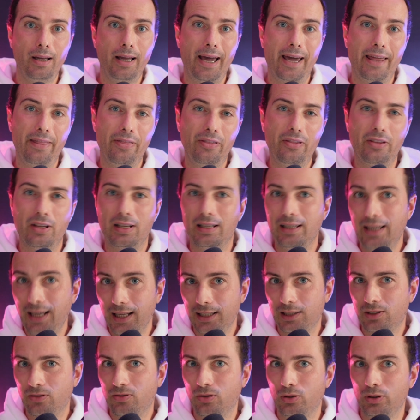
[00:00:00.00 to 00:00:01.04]
And
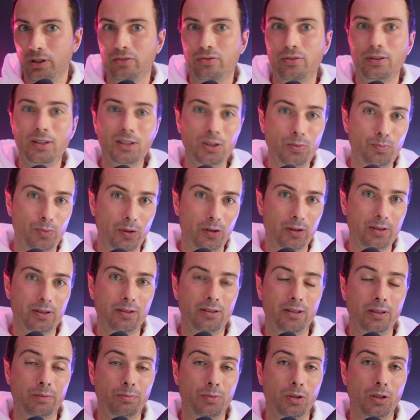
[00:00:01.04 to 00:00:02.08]
yes, for the first person
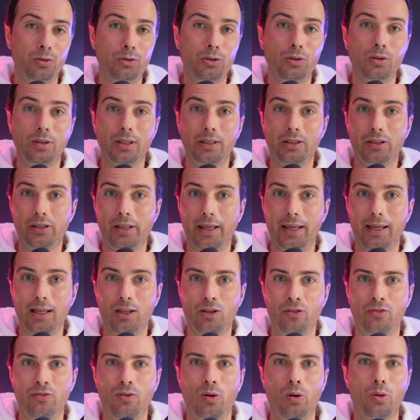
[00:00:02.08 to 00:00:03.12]
approach, you can take
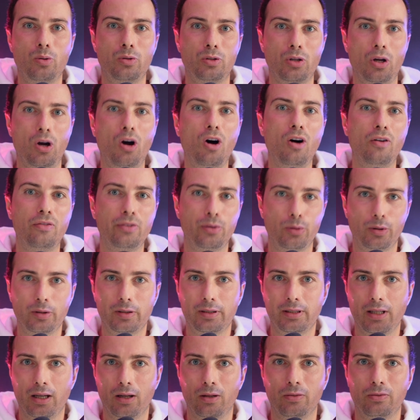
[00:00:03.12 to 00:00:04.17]
photos of
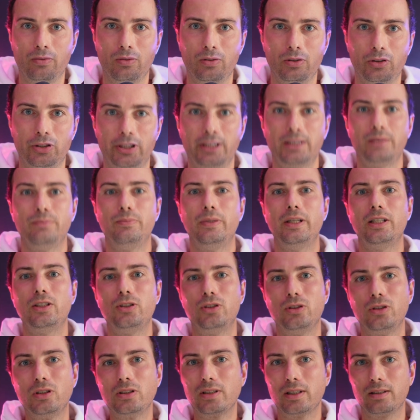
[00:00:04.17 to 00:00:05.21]
yourself. Just make
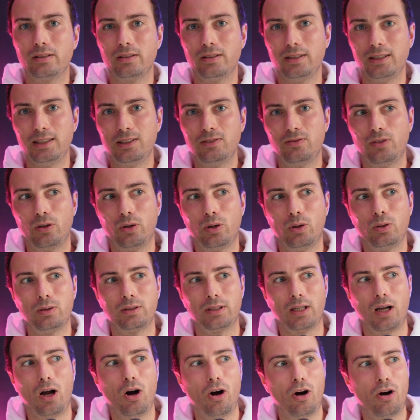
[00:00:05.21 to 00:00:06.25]
sure that these photos
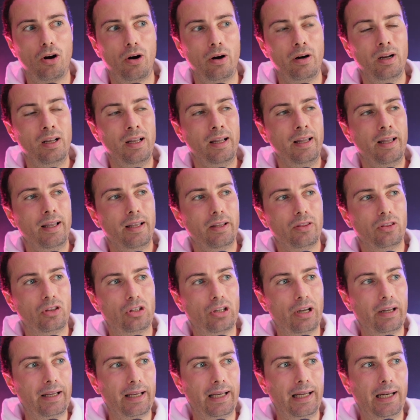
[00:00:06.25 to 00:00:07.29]
are
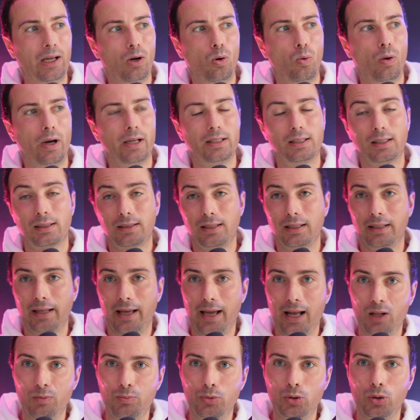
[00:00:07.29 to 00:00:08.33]
done in a way that can
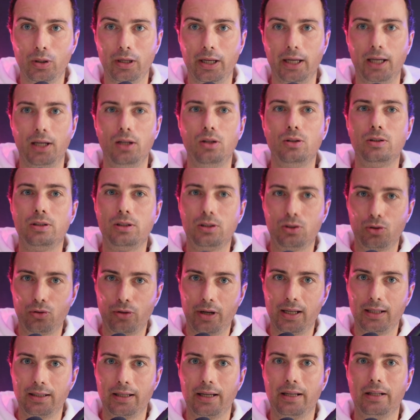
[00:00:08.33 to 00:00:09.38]
help you
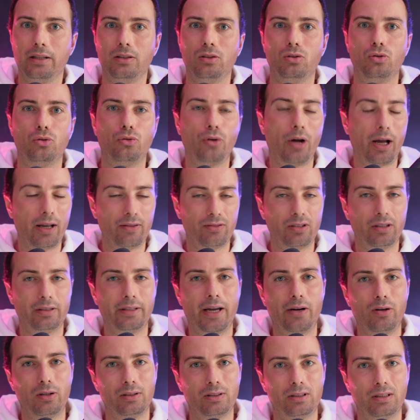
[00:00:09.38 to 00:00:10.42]
illustrate and drive the
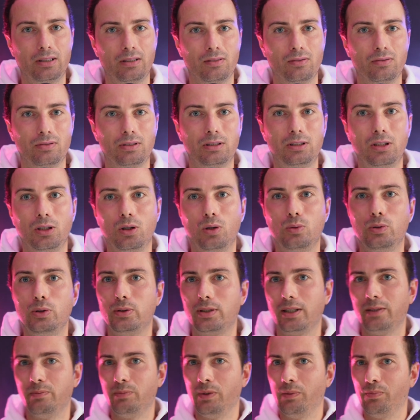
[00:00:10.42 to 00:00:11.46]
narrative. So you
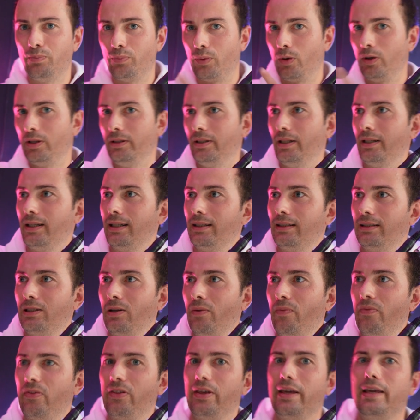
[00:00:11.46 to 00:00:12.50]
can be pointing at
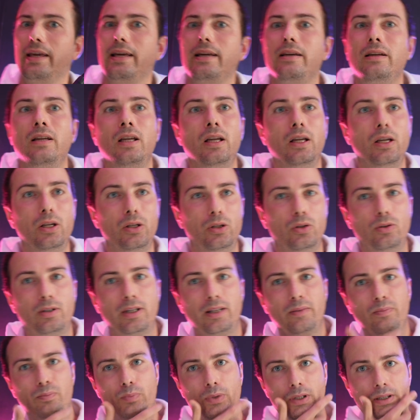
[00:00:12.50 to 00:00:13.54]
something, you
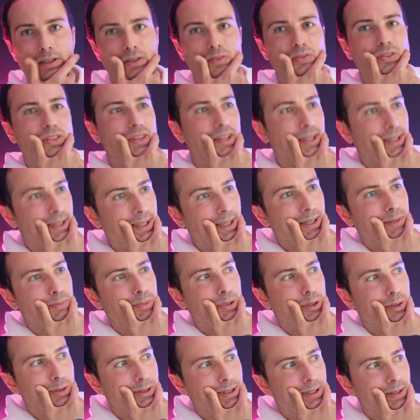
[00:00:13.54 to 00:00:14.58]
can be thinking
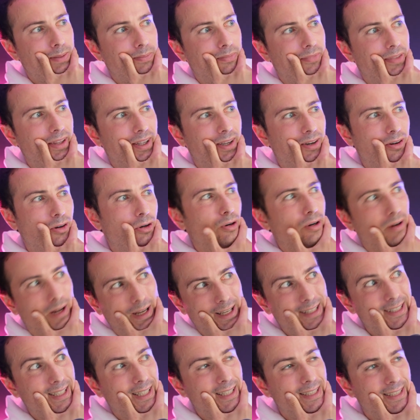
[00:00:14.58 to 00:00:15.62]
about something, or
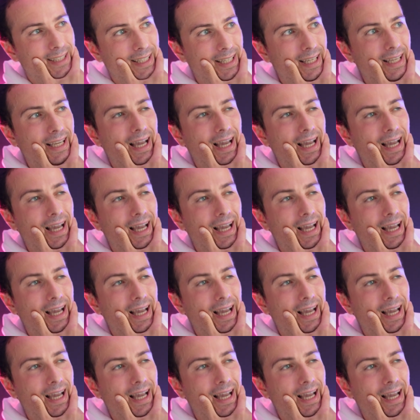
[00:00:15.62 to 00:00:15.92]
as I say,